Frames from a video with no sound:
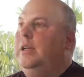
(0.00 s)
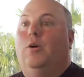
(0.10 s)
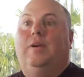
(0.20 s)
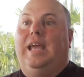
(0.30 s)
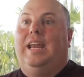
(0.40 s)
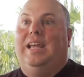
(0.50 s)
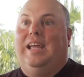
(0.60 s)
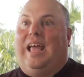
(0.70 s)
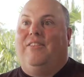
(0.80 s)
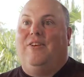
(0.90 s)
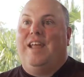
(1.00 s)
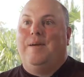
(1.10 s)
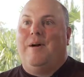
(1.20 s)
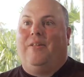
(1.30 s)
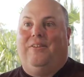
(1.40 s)
getting their
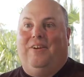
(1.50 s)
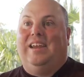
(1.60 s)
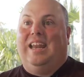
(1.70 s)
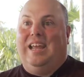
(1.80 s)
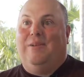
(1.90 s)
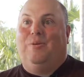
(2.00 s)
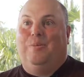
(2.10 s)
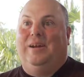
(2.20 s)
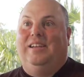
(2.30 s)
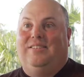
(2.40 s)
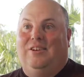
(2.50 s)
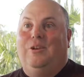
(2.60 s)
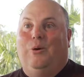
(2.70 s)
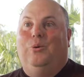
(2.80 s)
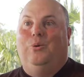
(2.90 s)
name out there, getting everybody to
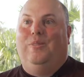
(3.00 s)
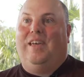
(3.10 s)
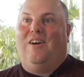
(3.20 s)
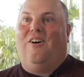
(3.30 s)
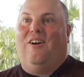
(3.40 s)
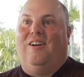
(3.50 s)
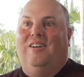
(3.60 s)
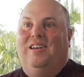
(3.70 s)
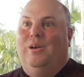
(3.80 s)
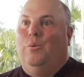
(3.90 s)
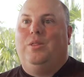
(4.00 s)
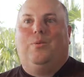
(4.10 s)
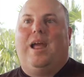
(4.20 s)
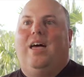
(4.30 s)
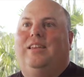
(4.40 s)
know who they are, when
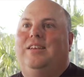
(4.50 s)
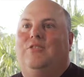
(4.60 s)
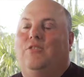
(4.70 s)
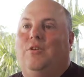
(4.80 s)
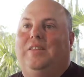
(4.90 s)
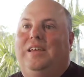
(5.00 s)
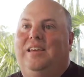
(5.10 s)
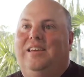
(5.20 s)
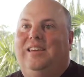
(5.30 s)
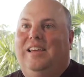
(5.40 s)
the reality is there's only,